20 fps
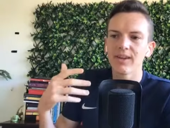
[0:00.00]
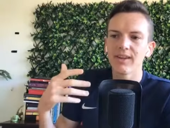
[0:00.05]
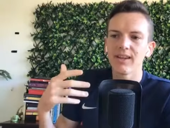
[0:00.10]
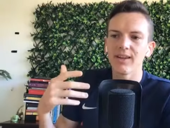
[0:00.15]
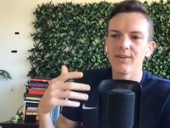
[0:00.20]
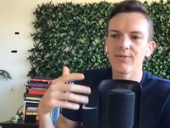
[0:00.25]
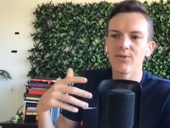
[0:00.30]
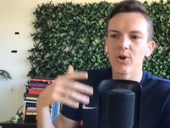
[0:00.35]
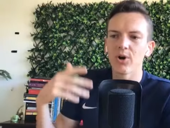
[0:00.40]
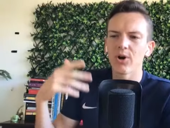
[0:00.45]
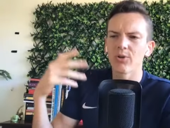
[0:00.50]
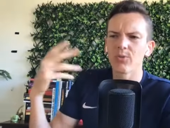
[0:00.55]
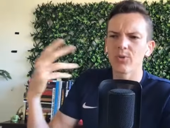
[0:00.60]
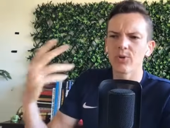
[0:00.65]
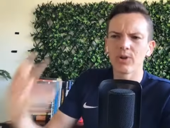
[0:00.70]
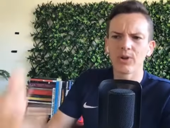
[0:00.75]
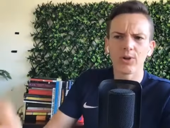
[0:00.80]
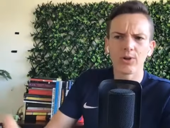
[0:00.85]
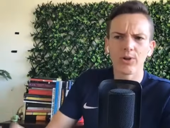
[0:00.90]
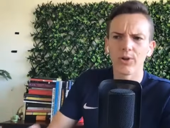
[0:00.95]
if God
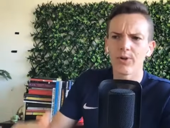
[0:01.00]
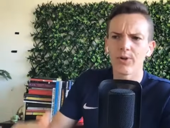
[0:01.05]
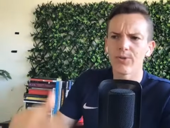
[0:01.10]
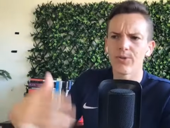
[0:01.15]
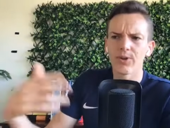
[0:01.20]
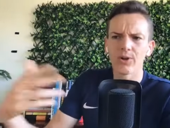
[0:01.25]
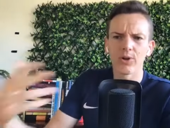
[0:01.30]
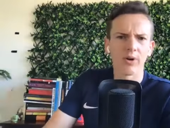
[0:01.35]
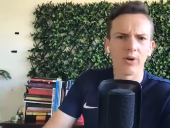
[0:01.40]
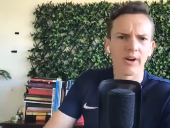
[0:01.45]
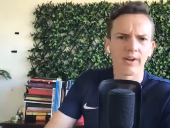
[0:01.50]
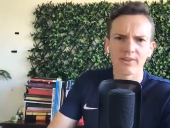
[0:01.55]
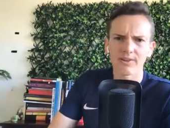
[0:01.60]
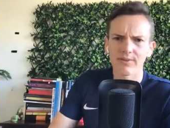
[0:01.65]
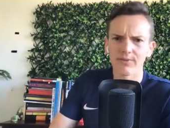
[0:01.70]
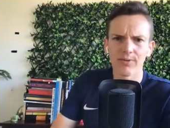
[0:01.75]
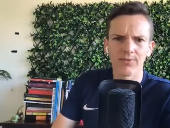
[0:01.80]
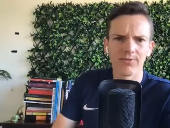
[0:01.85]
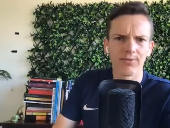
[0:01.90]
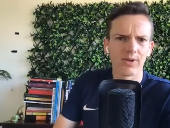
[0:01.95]
would clothe the grass
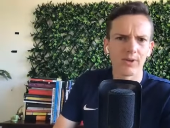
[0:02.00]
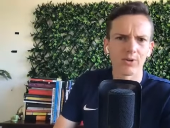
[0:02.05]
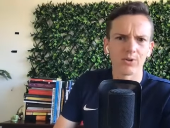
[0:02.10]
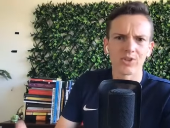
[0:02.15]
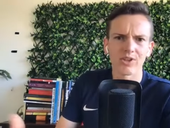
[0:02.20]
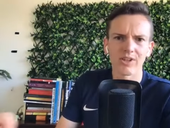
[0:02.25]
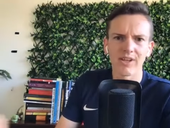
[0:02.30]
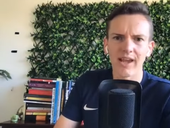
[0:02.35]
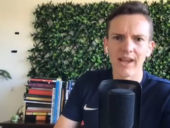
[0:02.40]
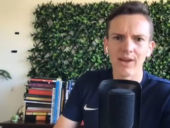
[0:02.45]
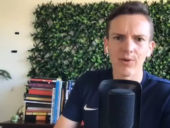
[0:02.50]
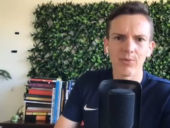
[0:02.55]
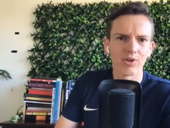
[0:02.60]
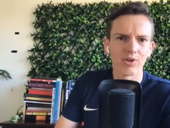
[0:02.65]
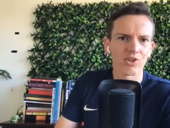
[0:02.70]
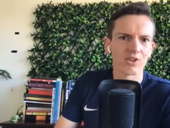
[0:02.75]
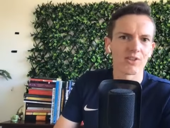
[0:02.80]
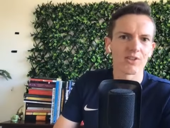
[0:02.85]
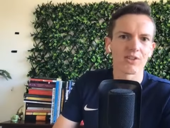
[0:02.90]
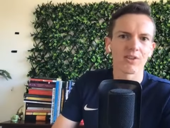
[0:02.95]
of the field today,
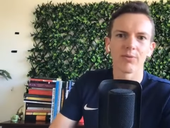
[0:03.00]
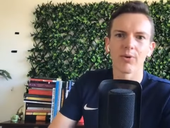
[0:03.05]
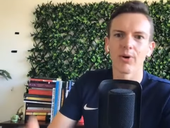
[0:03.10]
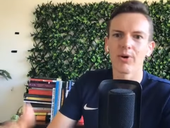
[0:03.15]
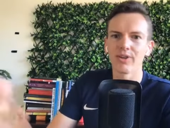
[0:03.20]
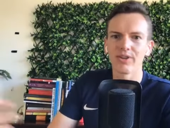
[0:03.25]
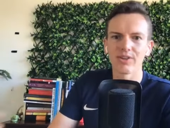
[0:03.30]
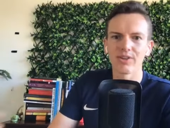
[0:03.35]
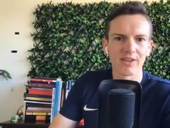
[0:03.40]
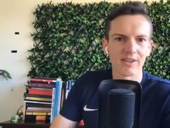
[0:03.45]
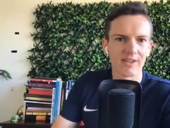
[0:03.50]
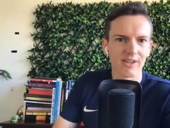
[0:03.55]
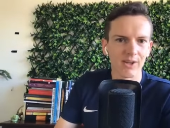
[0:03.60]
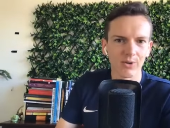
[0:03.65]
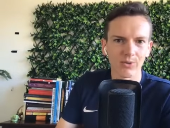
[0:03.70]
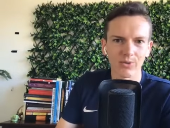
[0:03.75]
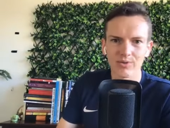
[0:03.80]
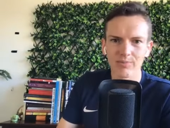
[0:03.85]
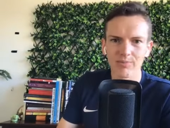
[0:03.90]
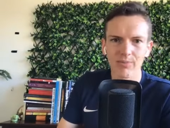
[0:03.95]
which is thrown into the
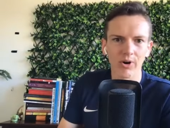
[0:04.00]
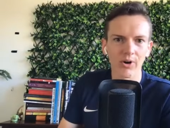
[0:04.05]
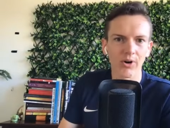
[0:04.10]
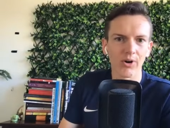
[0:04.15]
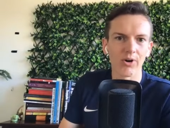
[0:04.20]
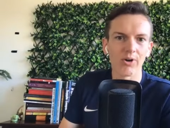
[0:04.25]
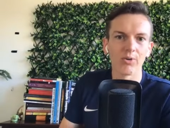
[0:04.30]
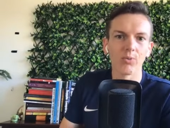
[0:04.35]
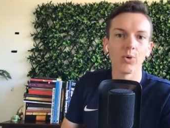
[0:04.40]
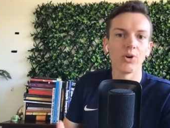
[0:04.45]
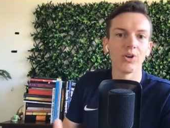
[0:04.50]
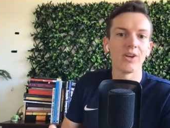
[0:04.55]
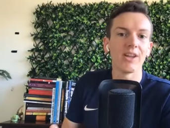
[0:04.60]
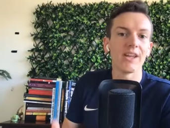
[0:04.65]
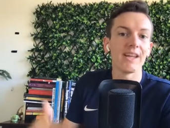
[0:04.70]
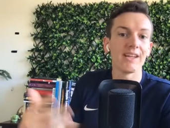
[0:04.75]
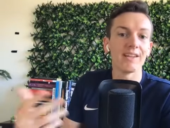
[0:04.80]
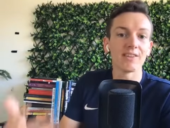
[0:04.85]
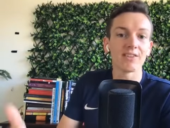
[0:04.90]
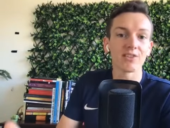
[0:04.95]
kiln tomorrow, wouldn't
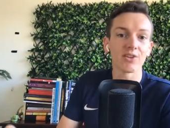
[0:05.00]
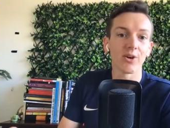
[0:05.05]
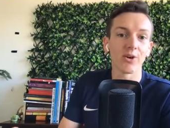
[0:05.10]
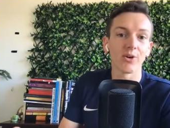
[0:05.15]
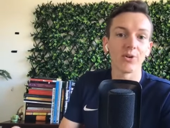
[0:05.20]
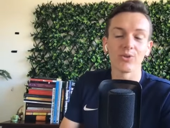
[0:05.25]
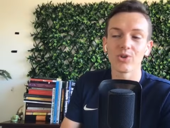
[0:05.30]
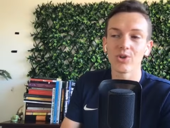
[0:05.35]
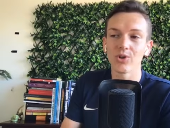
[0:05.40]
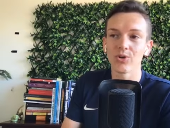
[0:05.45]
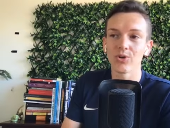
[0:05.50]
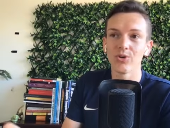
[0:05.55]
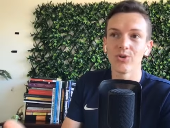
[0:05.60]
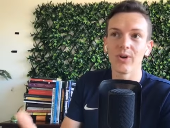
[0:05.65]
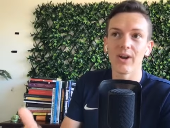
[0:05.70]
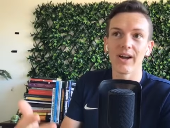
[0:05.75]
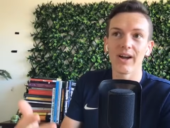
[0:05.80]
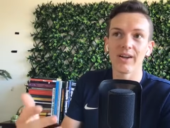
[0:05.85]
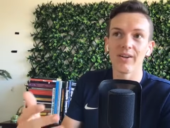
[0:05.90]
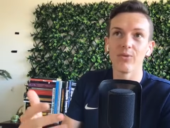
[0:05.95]
he so too,
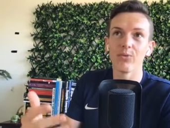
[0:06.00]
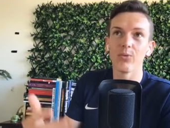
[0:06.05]
uh,